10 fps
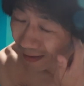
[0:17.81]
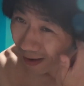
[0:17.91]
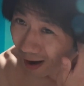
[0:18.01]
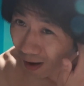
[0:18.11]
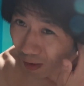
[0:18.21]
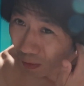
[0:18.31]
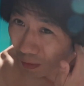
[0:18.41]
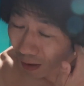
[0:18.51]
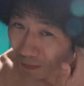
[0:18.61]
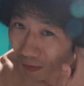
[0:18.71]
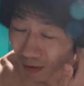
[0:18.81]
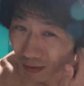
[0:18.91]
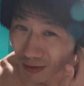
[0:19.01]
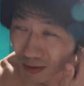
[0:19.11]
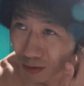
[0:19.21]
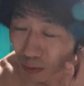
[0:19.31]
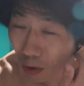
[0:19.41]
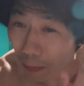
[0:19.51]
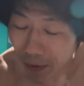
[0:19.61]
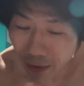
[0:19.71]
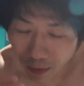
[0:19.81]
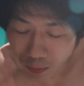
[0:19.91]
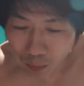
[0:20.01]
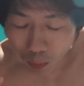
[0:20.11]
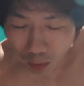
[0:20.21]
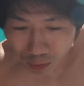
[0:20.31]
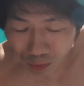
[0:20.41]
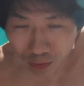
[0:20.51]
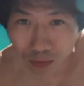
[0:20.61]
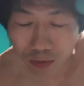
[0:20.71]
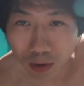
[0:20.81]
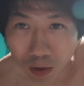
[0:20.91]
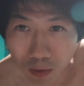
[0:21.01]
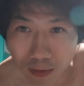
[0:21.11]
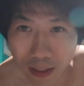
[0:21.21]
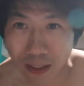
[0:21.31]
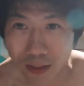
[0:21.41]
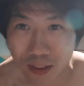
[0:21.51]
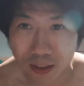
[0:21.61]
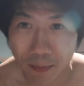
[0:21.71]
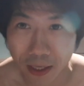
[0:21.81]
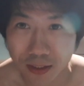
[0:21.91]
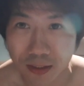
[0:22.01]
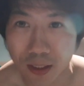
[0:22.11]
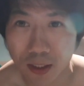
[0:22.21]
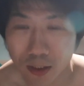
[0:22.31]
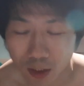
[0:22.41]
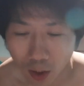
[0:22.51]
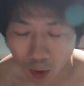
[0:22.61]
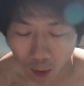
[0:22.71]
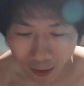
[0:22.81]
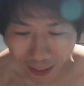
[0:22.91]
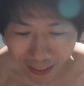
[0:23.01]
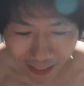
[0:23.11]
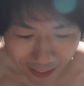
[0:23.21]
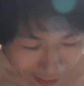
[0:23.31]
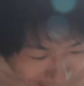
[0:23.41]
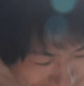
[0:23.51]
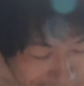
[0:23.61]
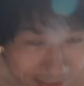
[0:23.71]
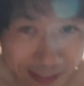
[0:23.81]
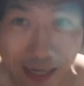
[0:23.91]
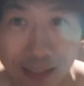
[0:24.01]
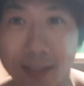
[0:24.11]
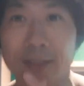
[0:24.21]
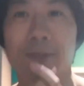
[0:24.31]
now I found it too complicated to wash, so I just pass. So let's start.